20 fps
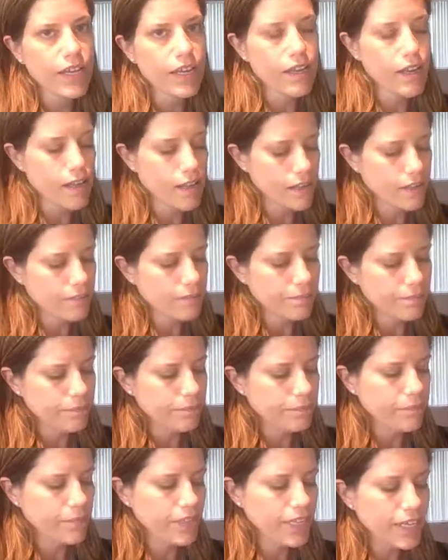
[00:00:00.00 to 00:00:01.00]
uh,
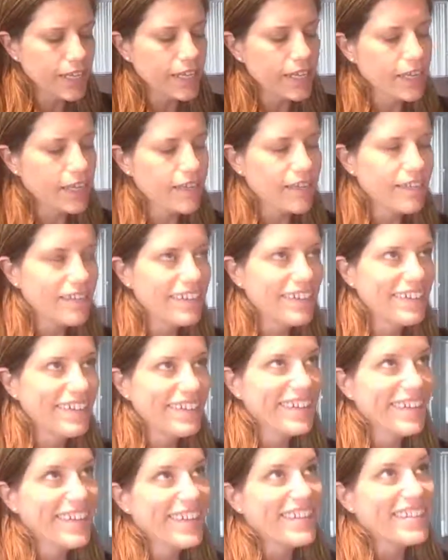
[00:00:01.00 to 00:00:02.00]
linking
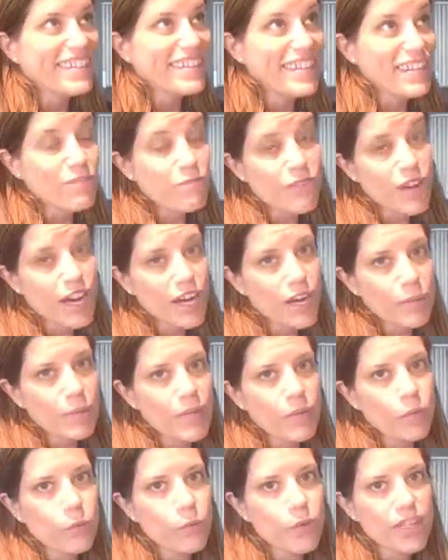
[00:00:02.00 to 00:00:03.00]
the
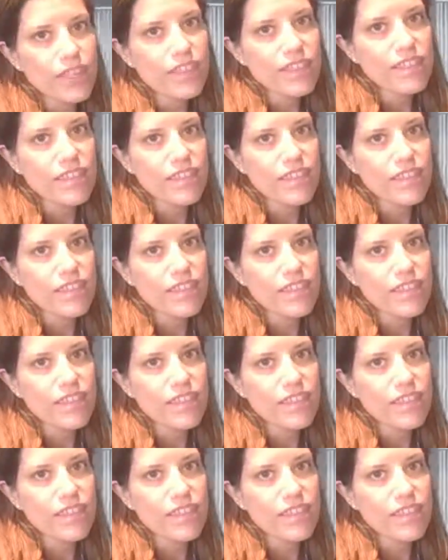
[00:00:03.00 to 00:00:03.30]
environment with